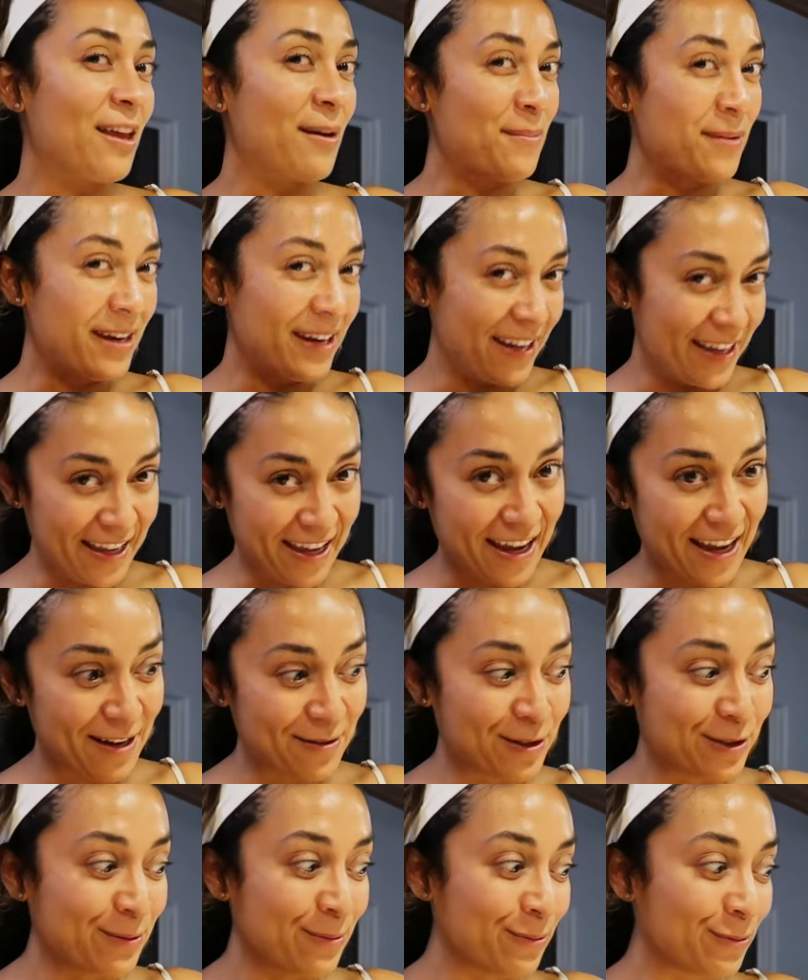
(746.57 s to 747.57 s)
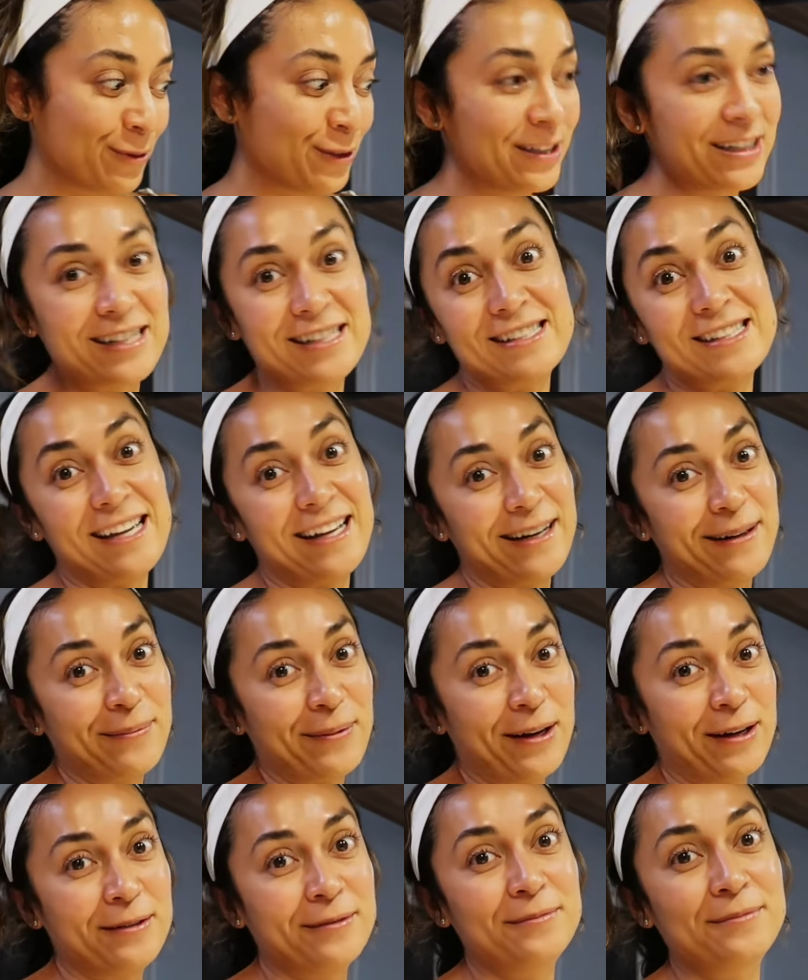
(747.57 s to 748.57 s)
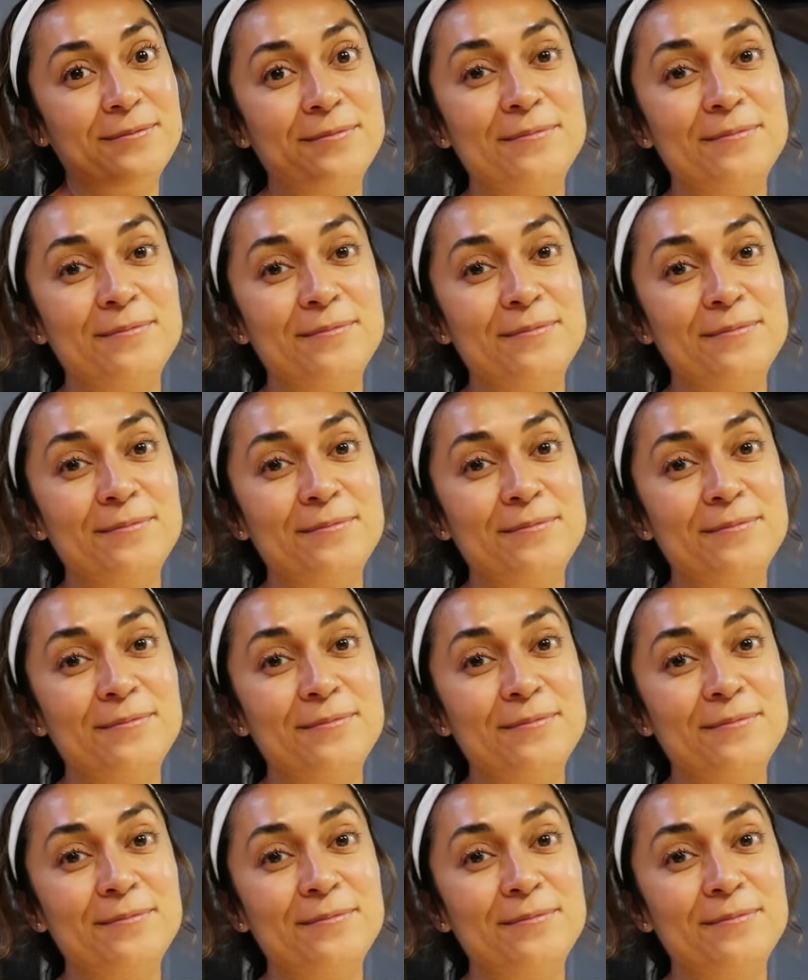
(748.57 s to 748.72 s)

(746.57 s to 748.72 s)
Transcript: lemon cake, which I'm really excited about.